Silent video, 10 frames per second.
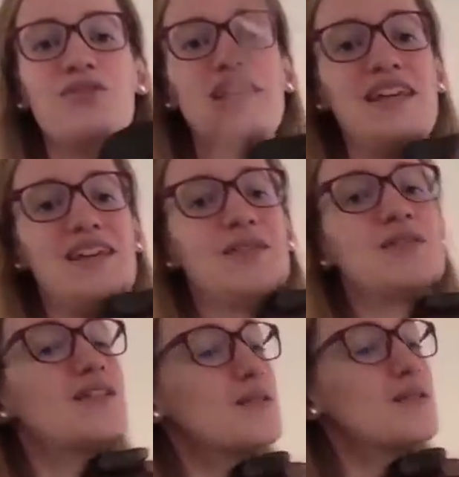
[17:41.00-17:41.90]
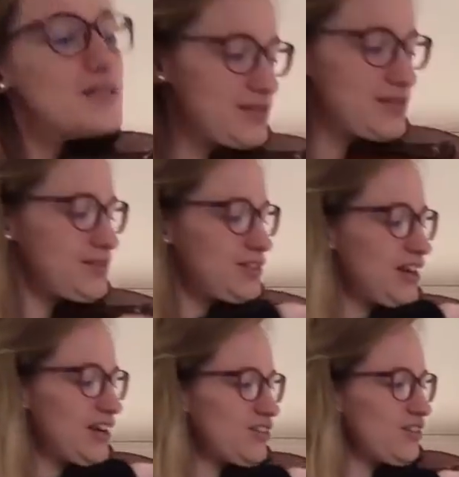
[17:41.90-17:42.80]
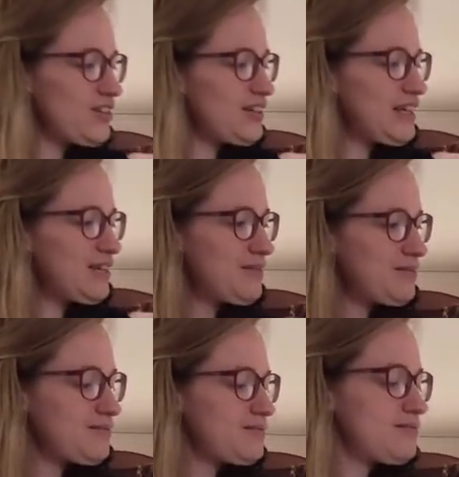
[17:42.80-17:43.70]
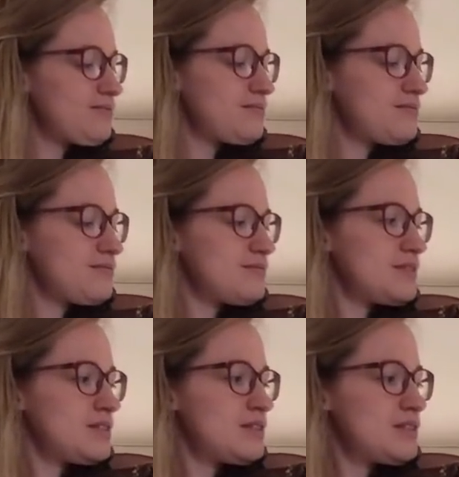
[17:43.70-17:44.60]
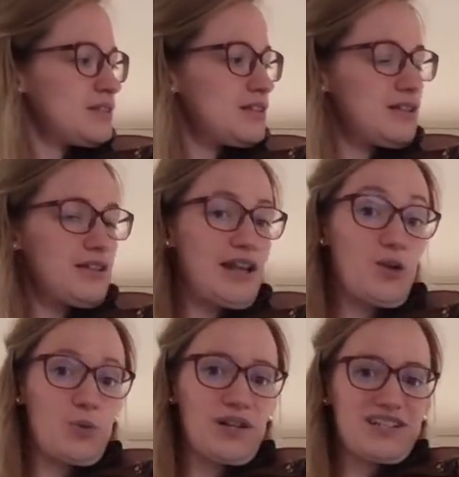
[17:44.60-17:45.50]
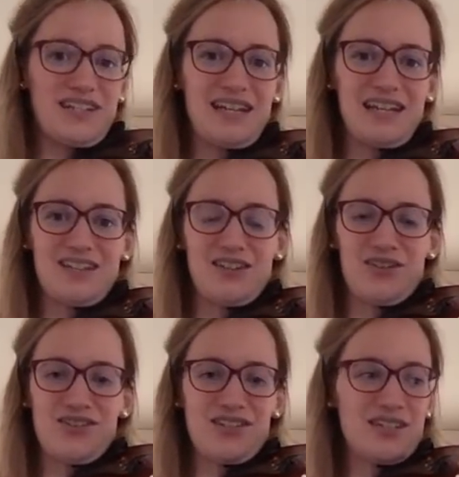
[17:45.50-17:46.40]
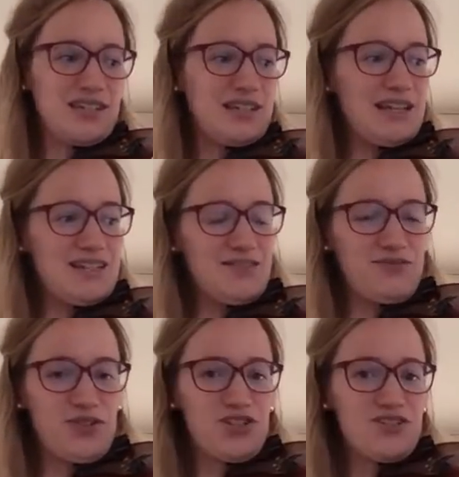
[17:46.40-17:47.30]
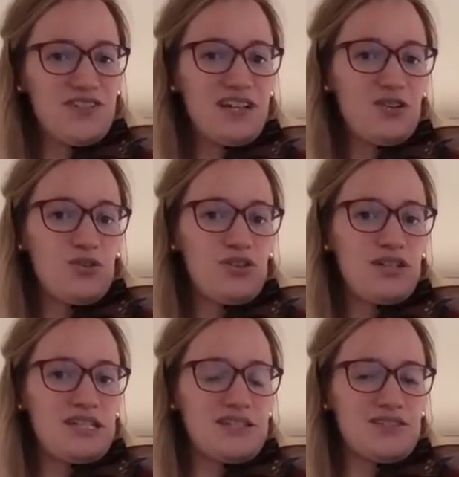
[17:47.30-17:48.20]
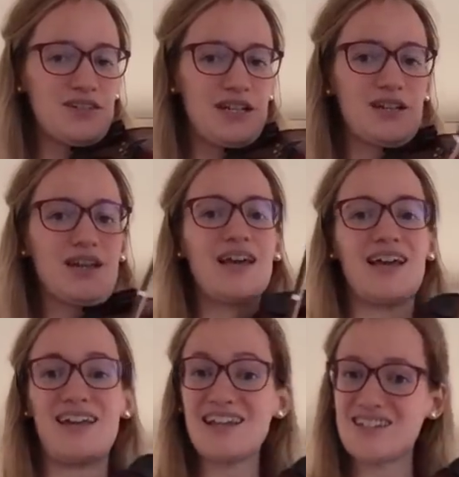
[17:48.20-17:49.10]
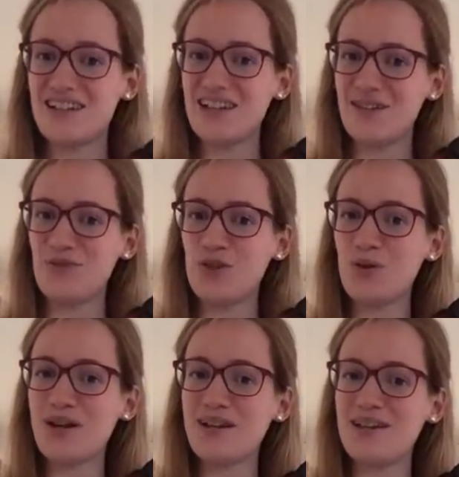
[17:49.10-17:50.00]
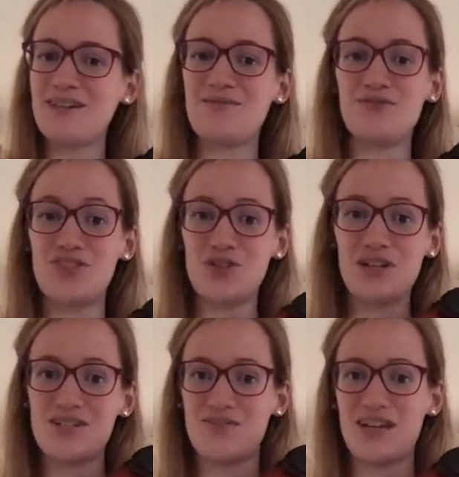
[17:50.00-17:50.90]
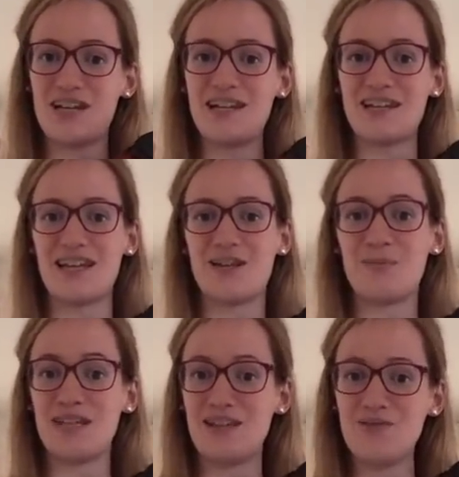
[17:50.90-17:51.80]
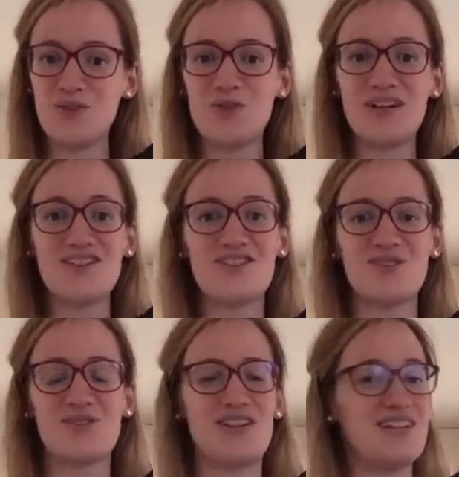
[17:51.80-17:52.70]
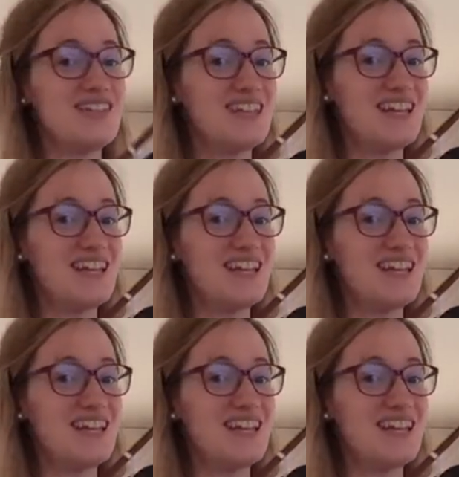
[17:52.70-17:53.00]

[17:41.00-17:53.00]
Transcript: D. Started on a D. Now, what is the next note? That is the first finger on the D string. And actually, if you are in Julia's Violin Academy, if you are a student,